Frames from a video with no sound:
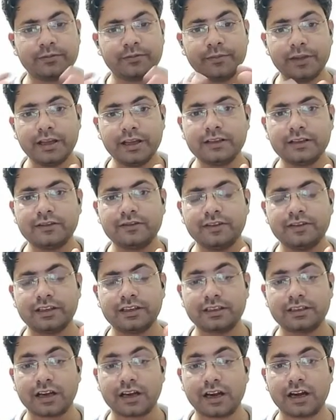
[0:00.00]
Means we
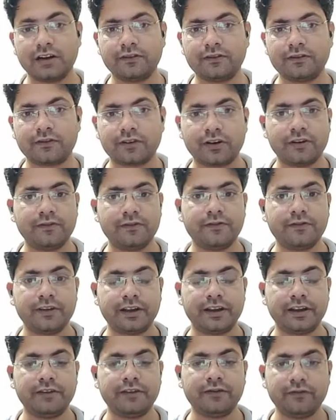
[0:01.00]
start from
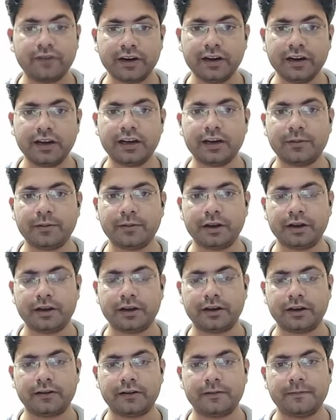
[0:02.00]
very
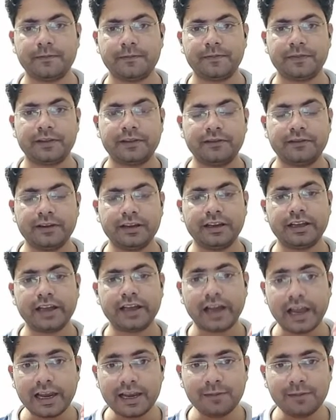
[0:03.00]
fundamental, the very
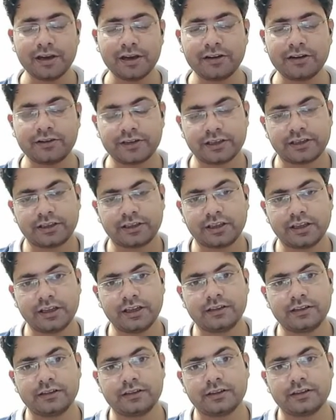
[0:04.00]
elementary
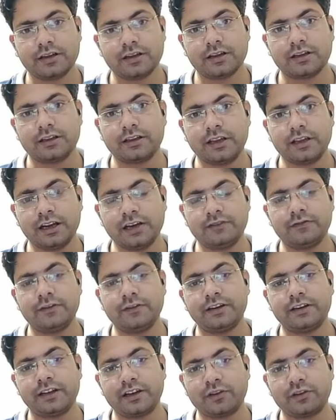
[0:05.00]
things that we
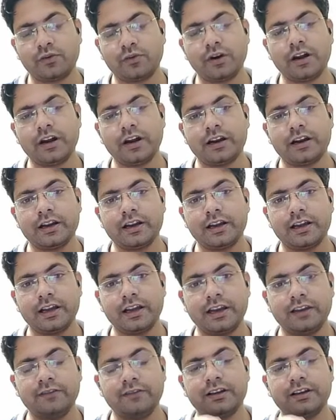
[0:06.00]
required
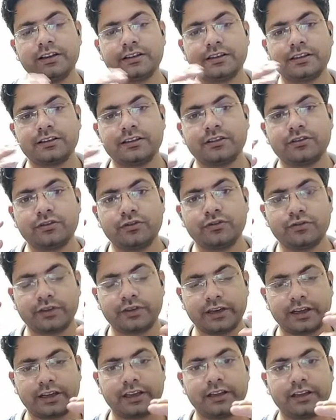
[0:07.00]
anyways to
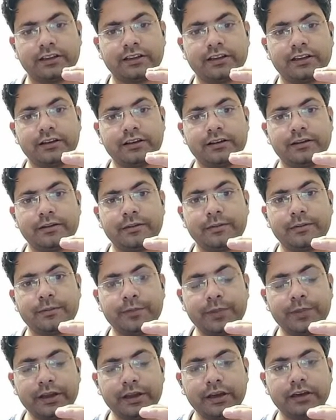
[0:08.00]
taking the
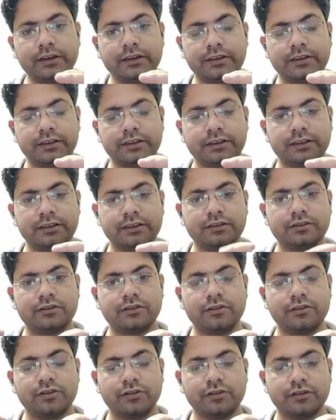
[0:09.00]
bigger decisions,
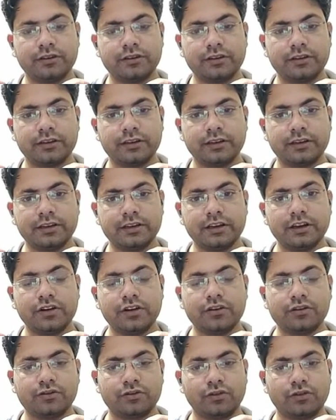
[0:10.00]
or you can say
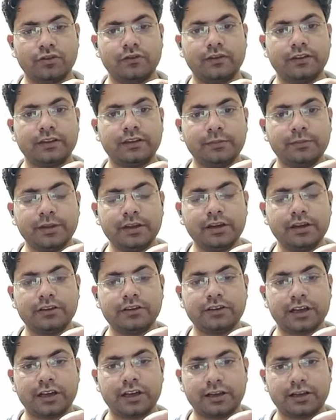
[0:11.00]
to solving the bigger
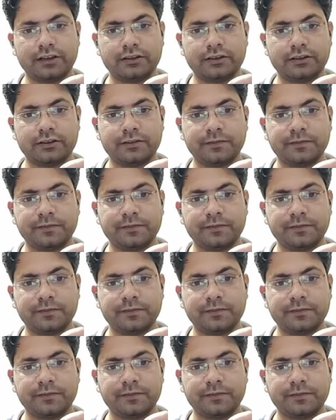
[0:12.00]
challenge.